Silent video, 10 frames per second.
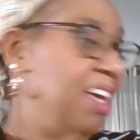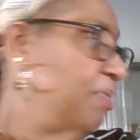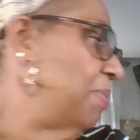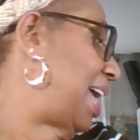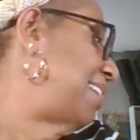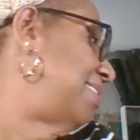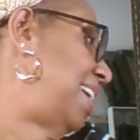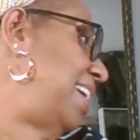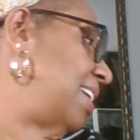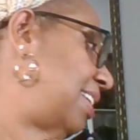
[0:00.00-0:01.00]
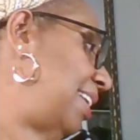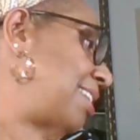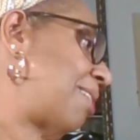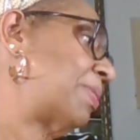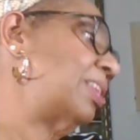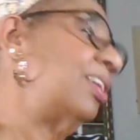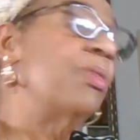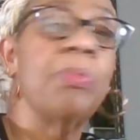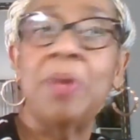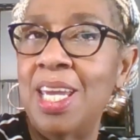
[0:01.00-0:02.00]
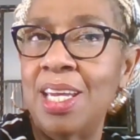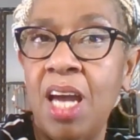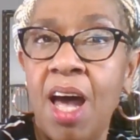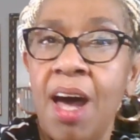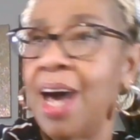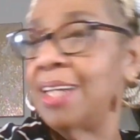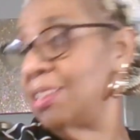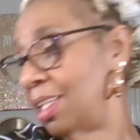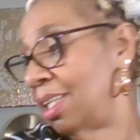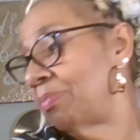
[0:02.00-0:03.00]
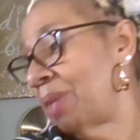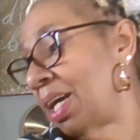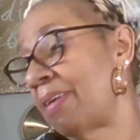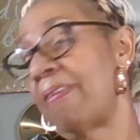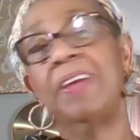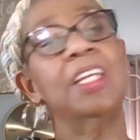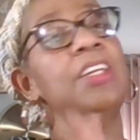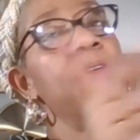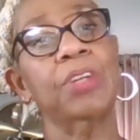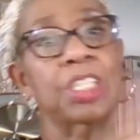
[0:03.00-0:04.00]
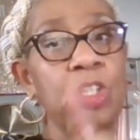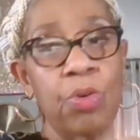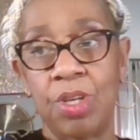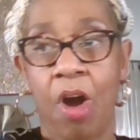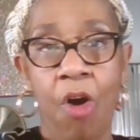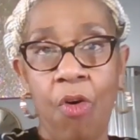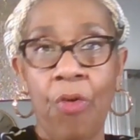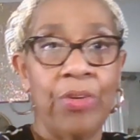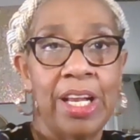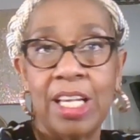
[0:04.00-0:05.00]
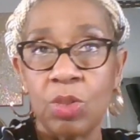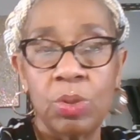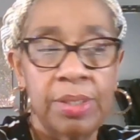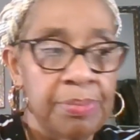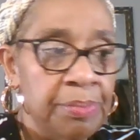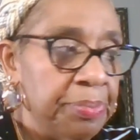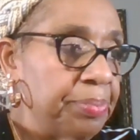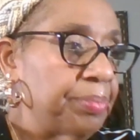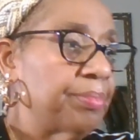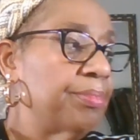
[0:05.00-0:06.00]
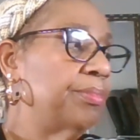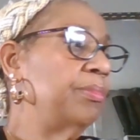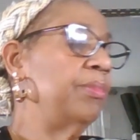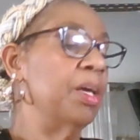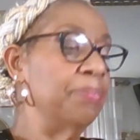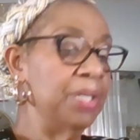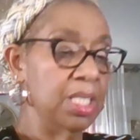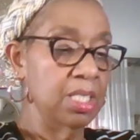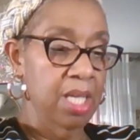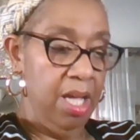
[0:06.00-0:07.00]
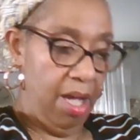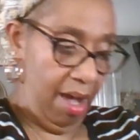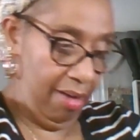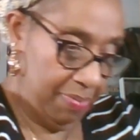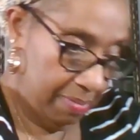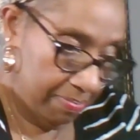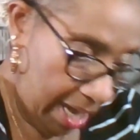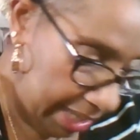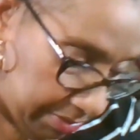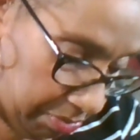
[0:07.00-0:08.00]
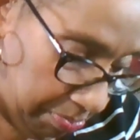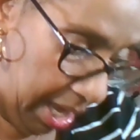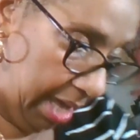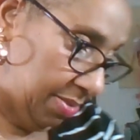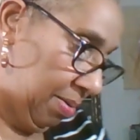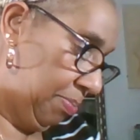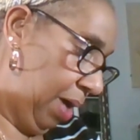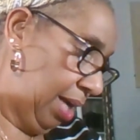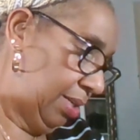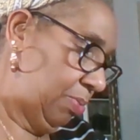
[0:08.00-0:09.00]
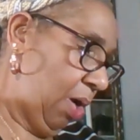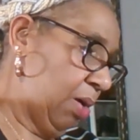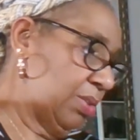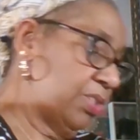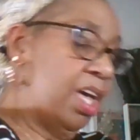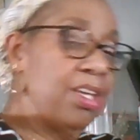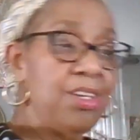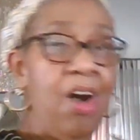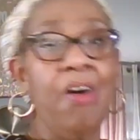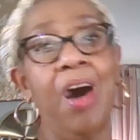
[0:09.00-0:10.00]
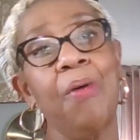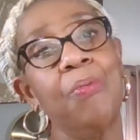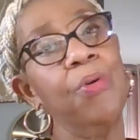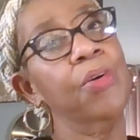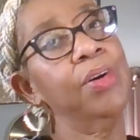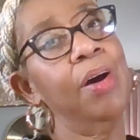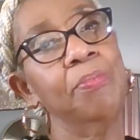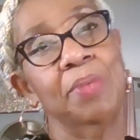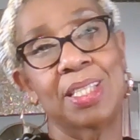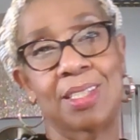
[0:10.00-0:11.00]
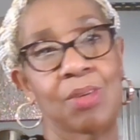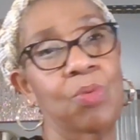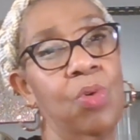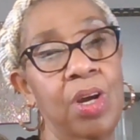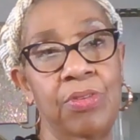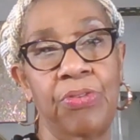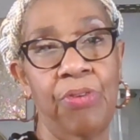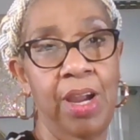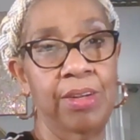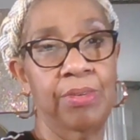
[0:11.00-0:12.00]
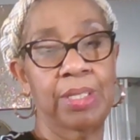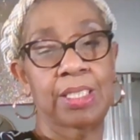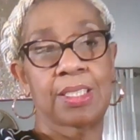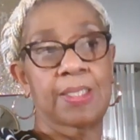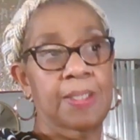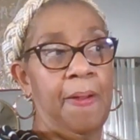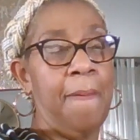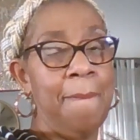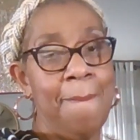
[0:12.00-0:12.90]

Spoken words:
But I did clean up a little bit. I did make a video to show y'all on this one. But I've been back to Bath and Body Works. Y'all, I'm missing one fragrance.